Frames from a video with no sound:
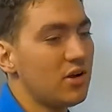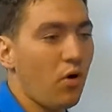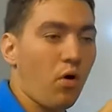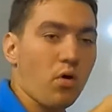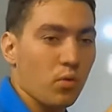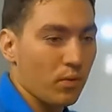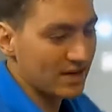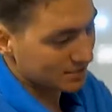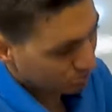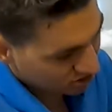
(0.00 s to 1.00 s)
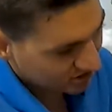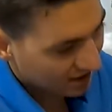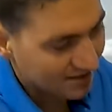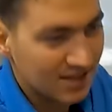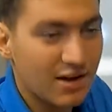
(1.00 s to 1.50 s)
All the weight is pushing
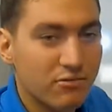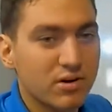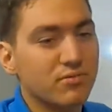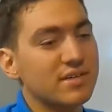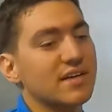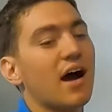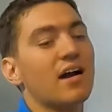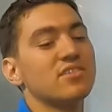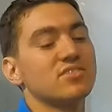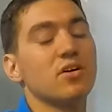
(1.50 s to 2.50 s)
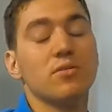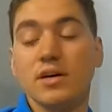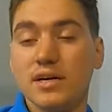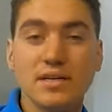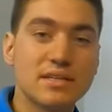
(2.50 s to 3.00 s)
down to that run right tire, so
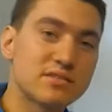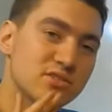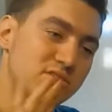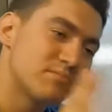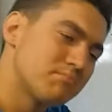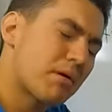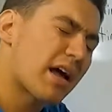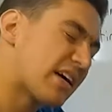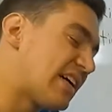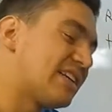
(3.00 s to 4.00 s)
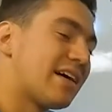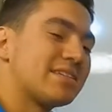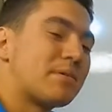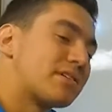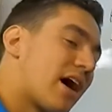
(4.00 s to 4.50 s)
probably gotta do that
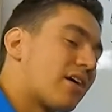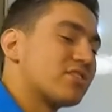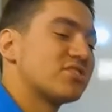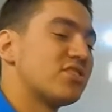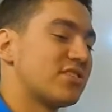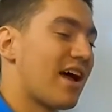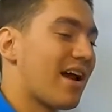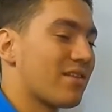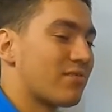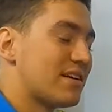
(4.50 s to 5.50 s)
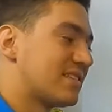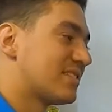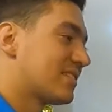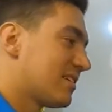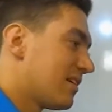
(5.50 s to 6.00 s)
spare tire just so you're not out of the race.